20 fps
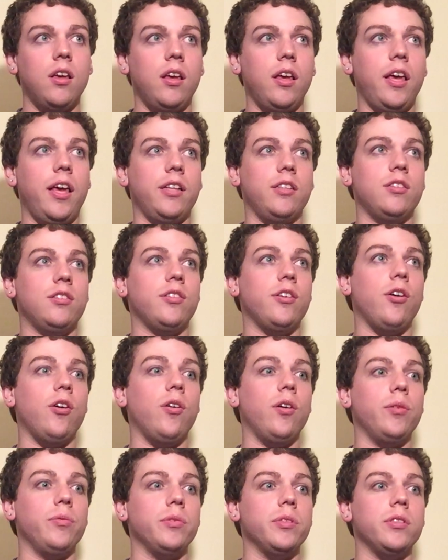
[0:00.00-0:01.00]
And so
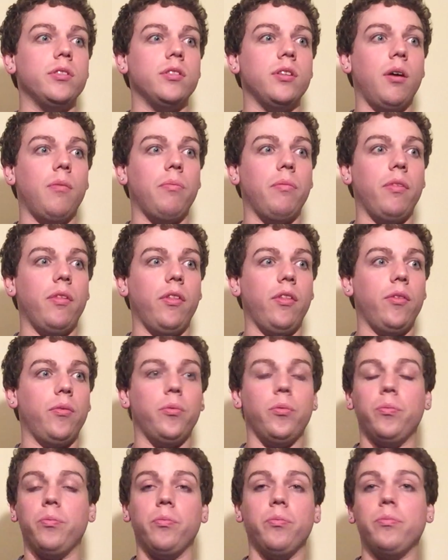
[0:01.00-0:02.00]
it was
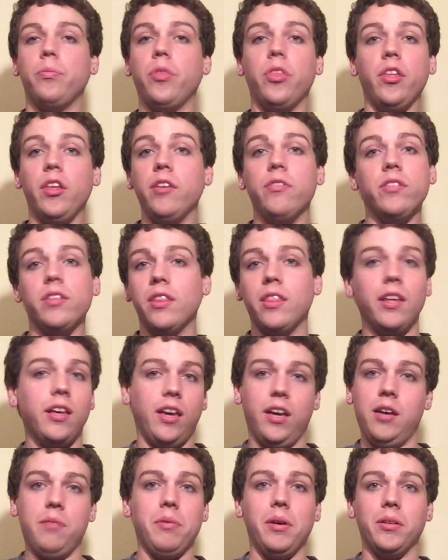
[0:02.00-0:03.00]
even
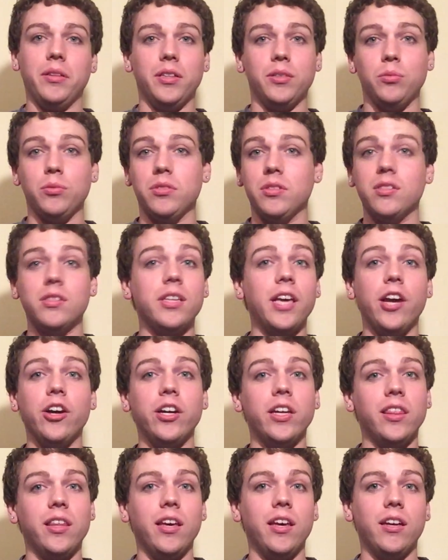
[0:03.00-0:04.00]
thinking about this was a scary
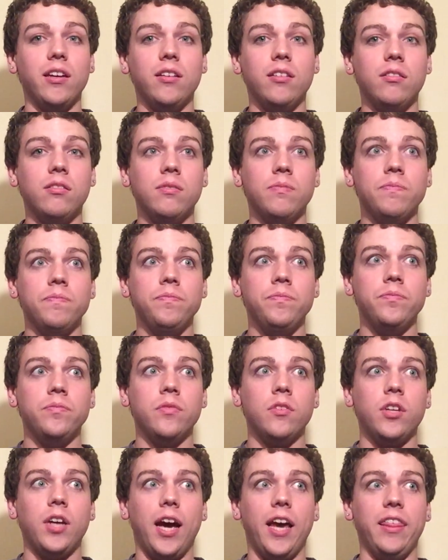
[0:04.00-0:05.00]
thing.
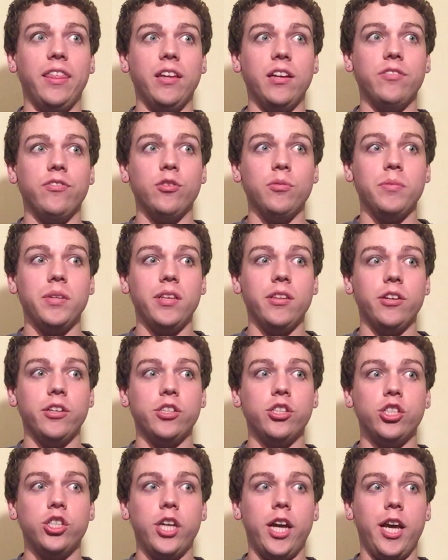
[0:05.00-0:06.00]
I think for me there's
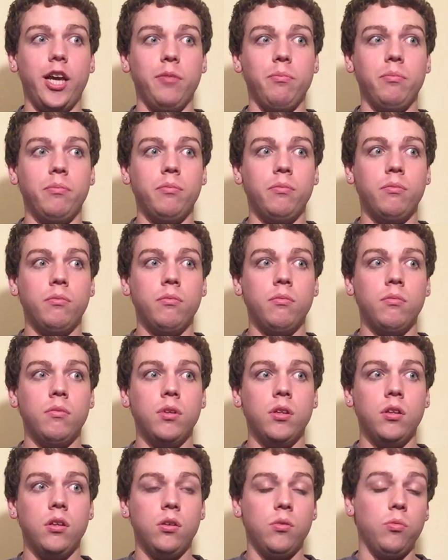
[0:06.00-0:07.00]
shame
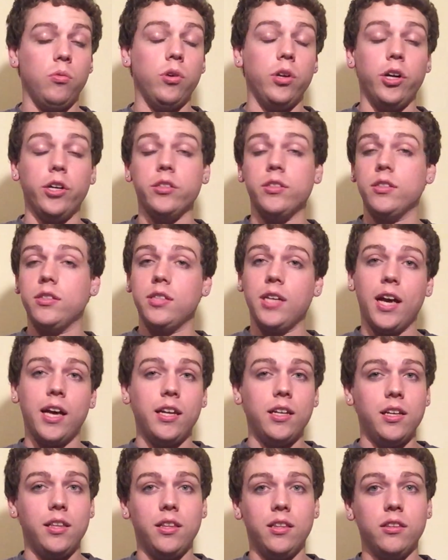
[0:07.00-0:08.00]
in our society.
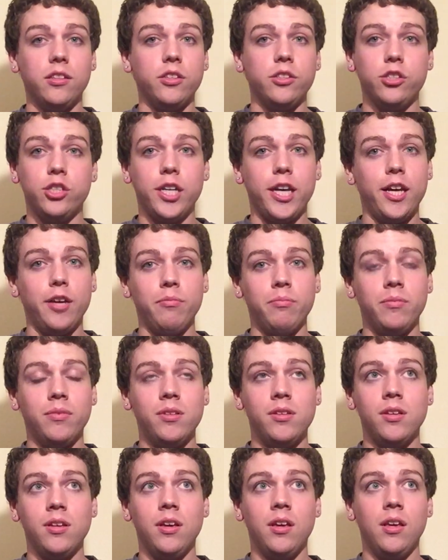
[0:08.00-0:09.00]
I think there's shame
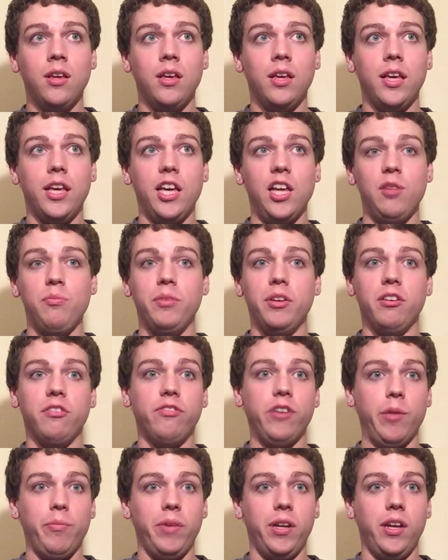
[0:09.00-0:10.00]
in being
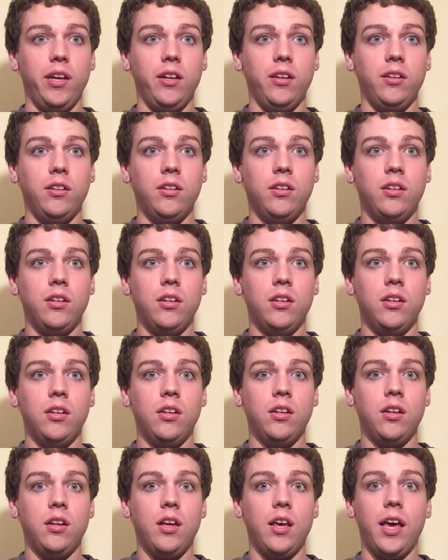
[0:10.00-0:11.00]
feminine
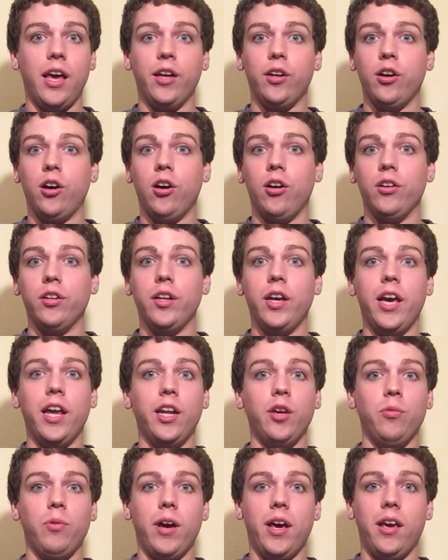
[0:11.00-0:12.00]
at all in any
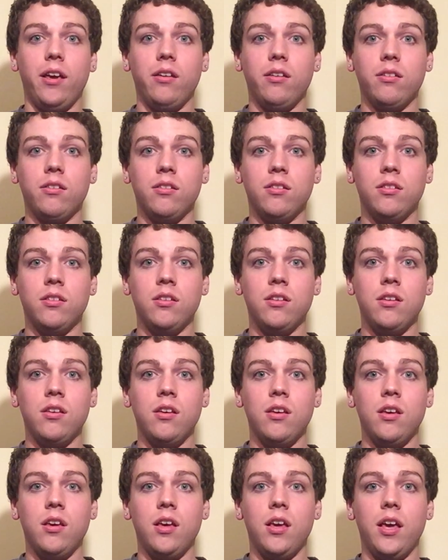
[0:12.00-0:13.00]
way.
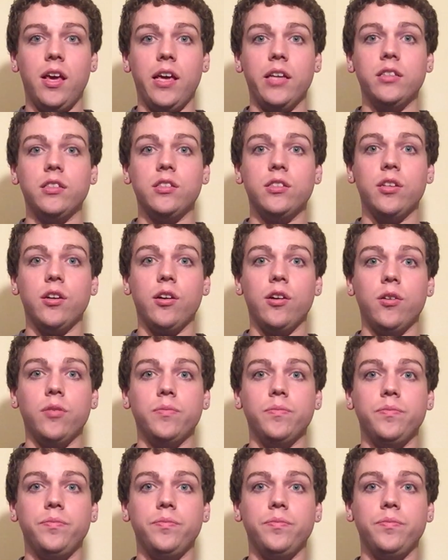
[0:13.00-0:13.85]
And so